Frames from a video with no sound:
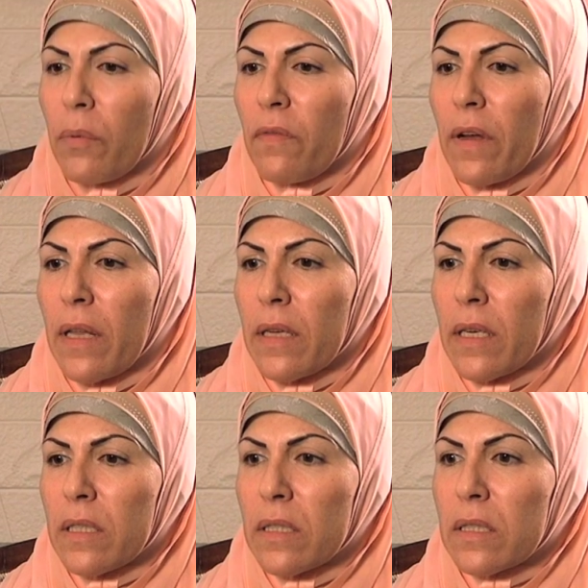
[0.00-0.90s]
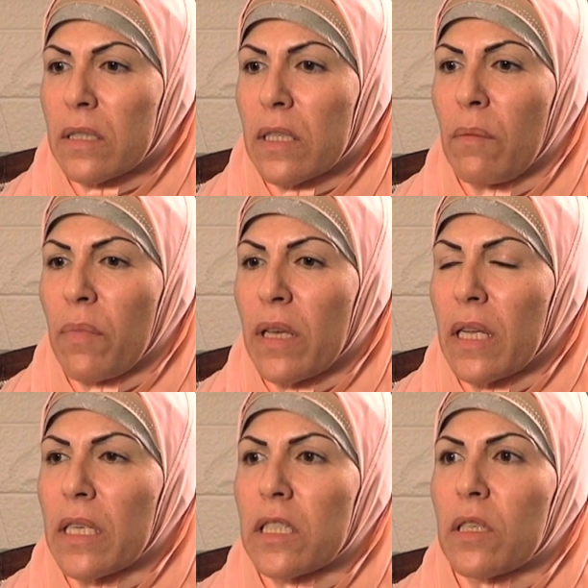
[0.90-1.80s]
we felt
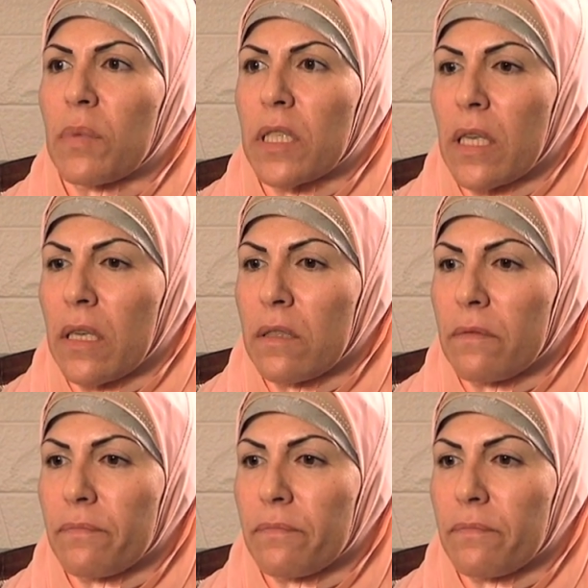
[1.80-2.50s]
something needs to be done.